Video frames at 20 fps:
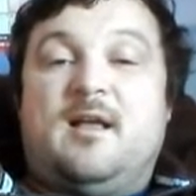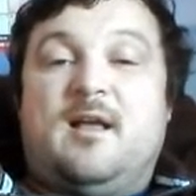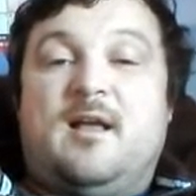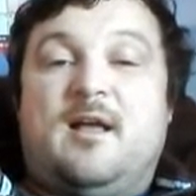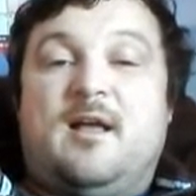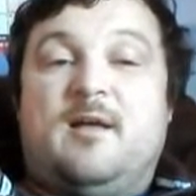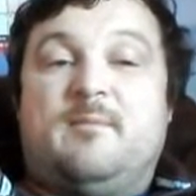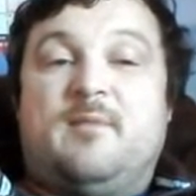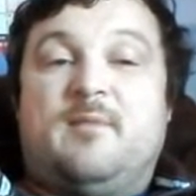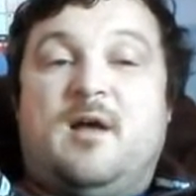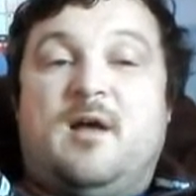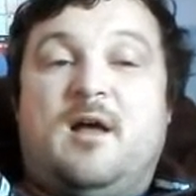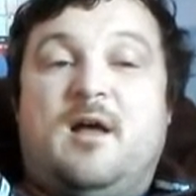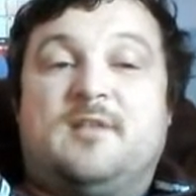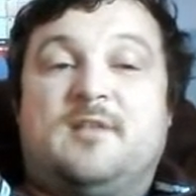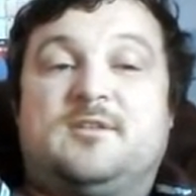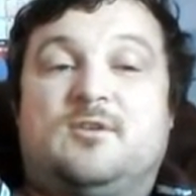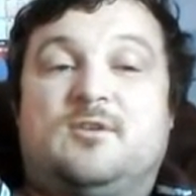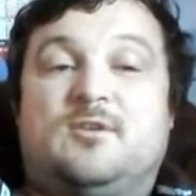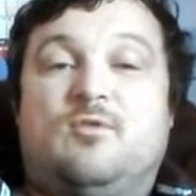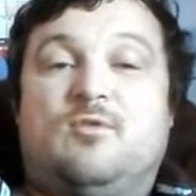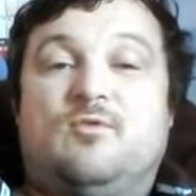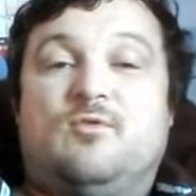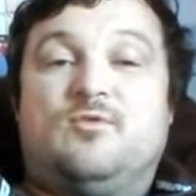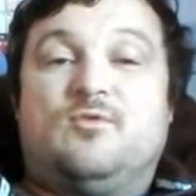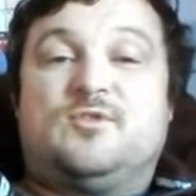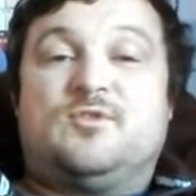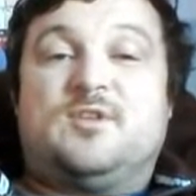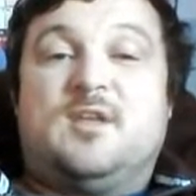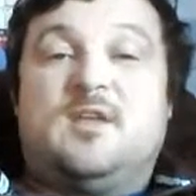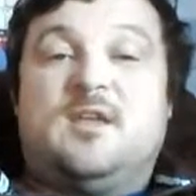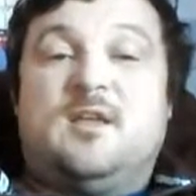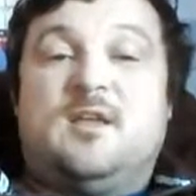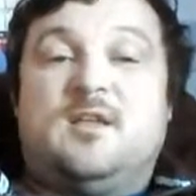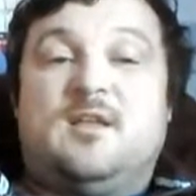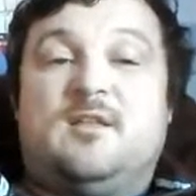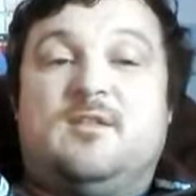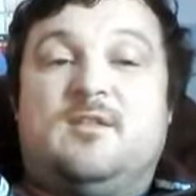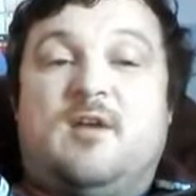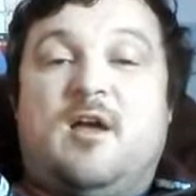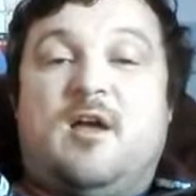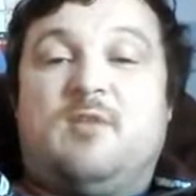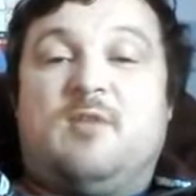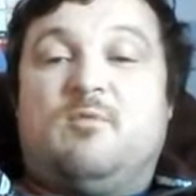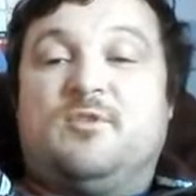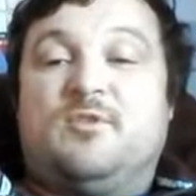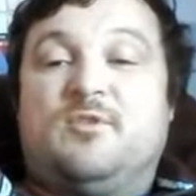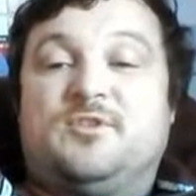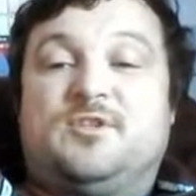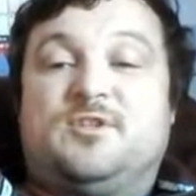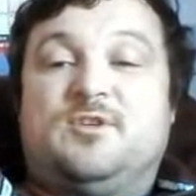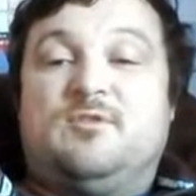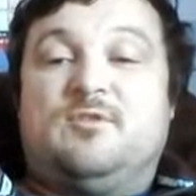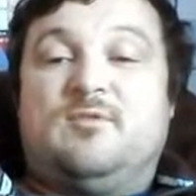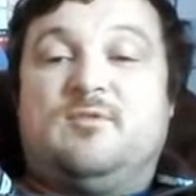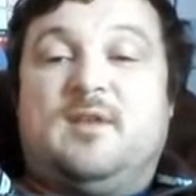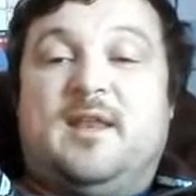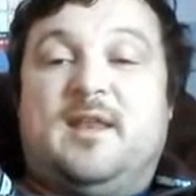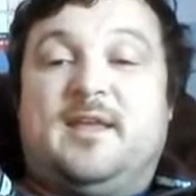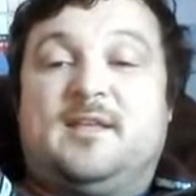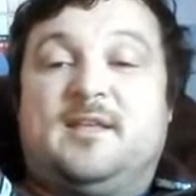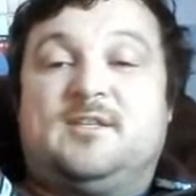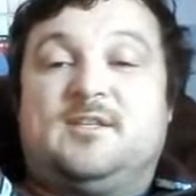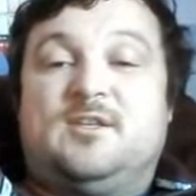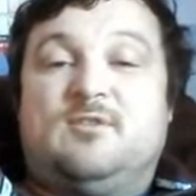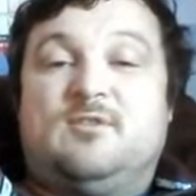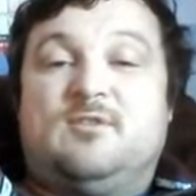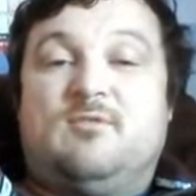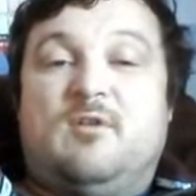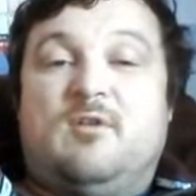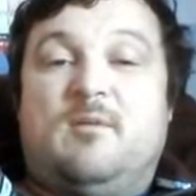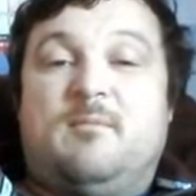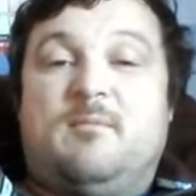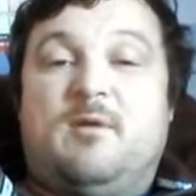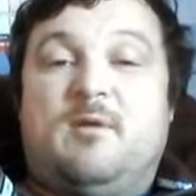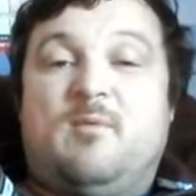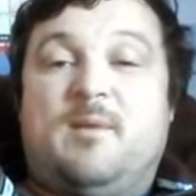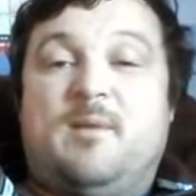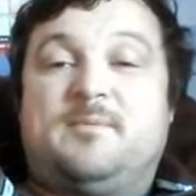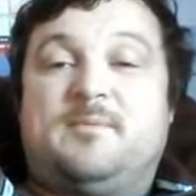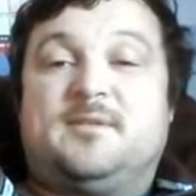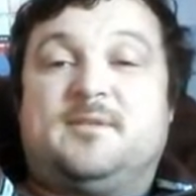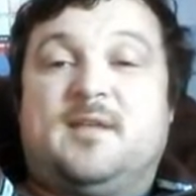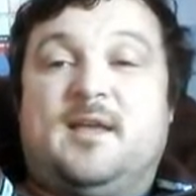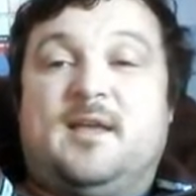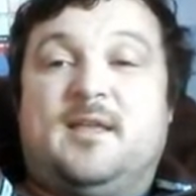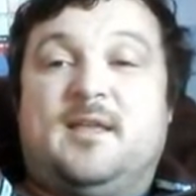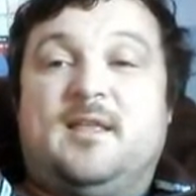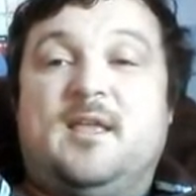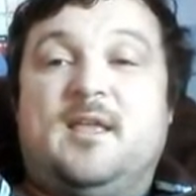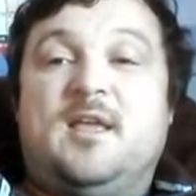um, articles that I want to link to on my website.